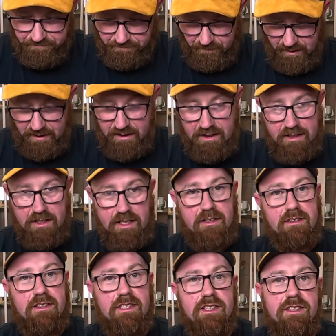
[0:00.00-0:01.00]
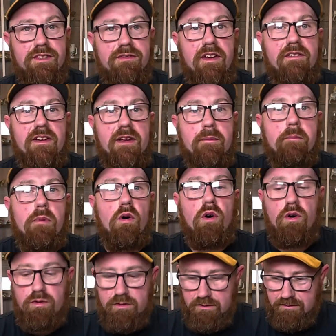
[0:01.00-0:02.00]
yeah, it's very
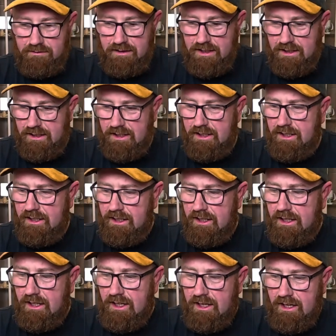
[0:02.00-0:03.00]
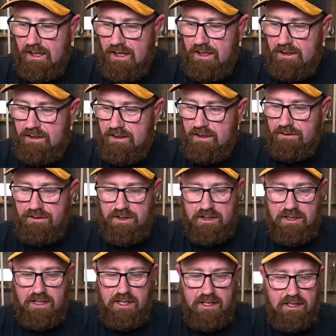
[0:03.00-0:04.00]
important really. And
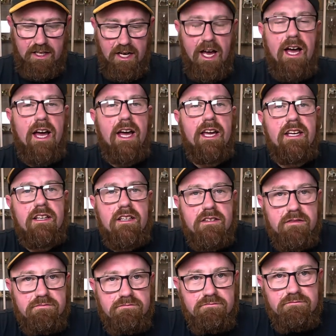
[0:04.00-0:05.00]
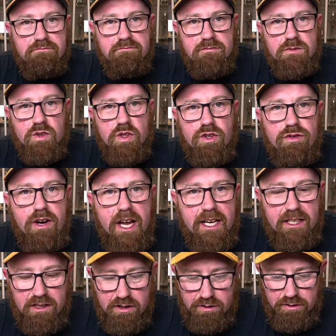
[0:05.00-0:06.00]
obviously the higher
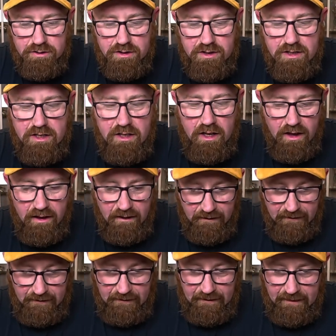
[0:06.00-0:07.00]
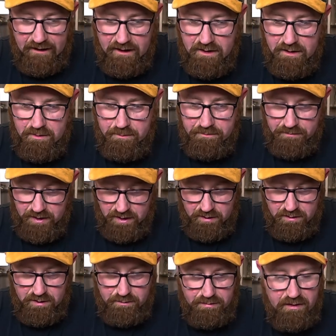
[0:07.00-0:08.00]
grade guns, you
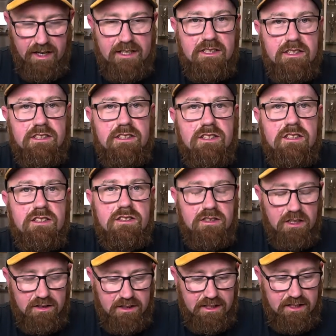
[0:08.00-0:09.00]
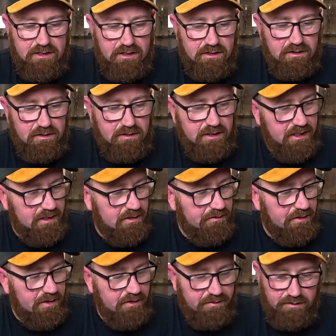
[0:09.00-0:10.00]
know, the Berettas and the Zolis and all these
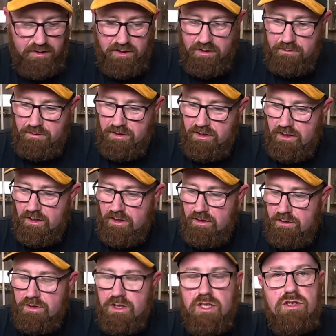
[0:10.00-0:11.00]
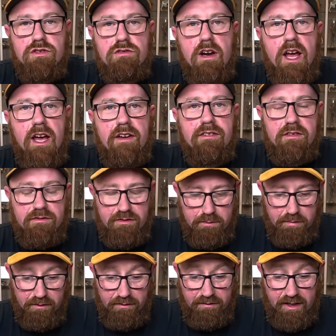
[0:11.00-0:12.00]
other firms, you know, they're striving for
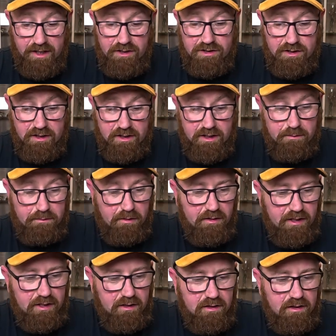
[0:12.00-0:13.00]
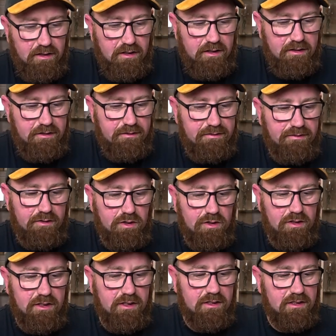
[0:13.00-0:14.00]
perfection and they put in a lot of
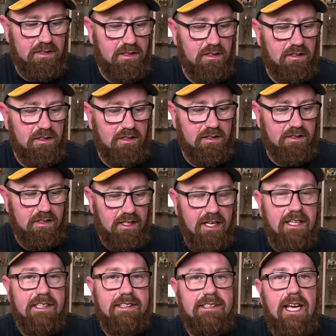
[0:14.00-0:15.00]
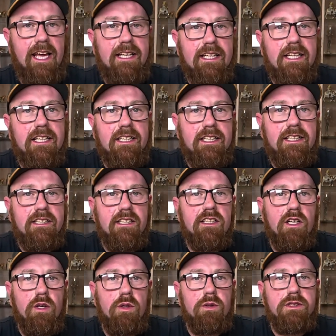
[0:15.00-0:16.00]
thought, and there's a lot technically that
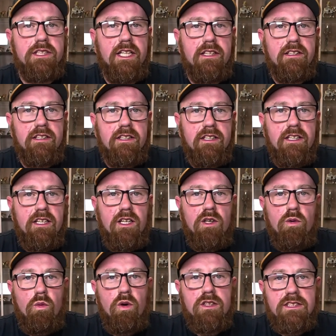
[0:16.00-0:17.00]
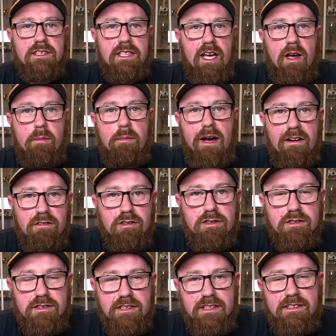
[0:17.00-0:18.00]
goes in. One set of
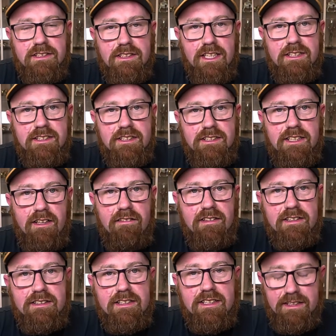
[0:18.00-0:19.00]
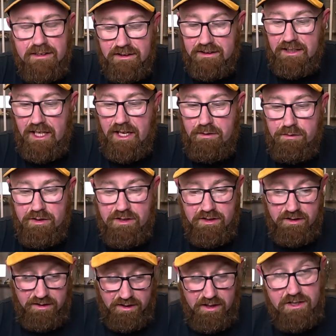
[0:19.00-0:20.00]
barrels isn't necessarily the same as
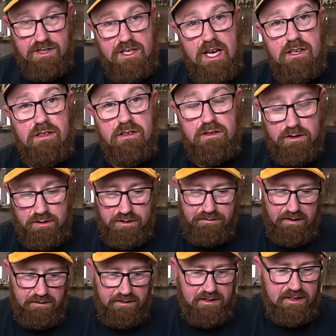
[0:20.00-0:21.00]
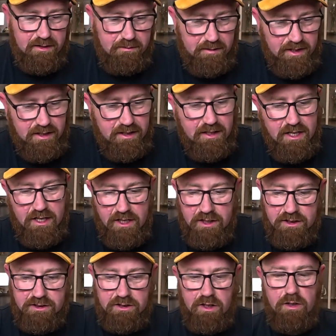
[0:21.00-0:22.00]
a set that looks very similar.
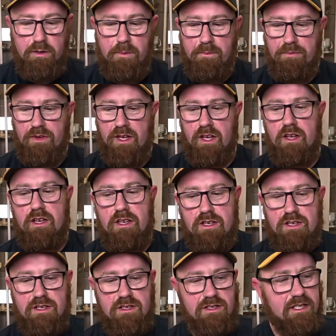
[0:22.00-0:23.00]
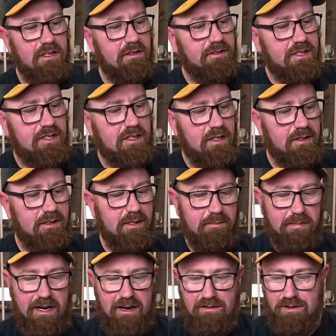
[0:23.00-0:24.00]
So silver soldered
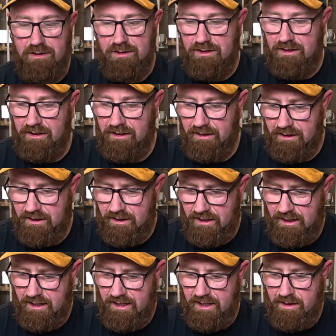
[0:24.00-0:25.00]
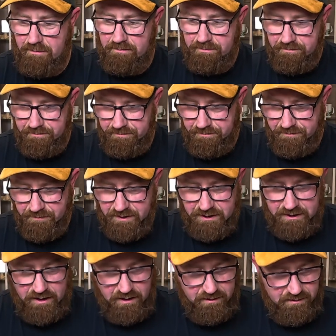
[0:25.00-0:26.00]
barrels,
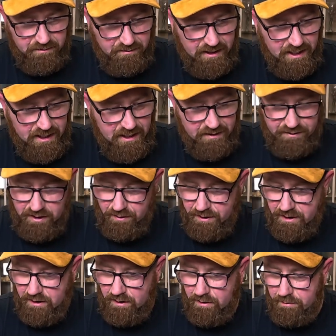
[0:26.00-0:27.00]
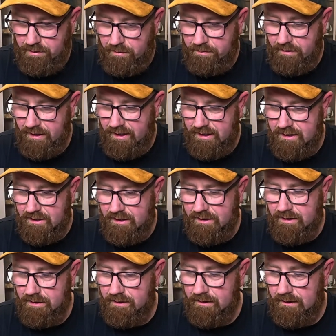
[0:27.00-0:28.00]
so they're never going to come to pieces.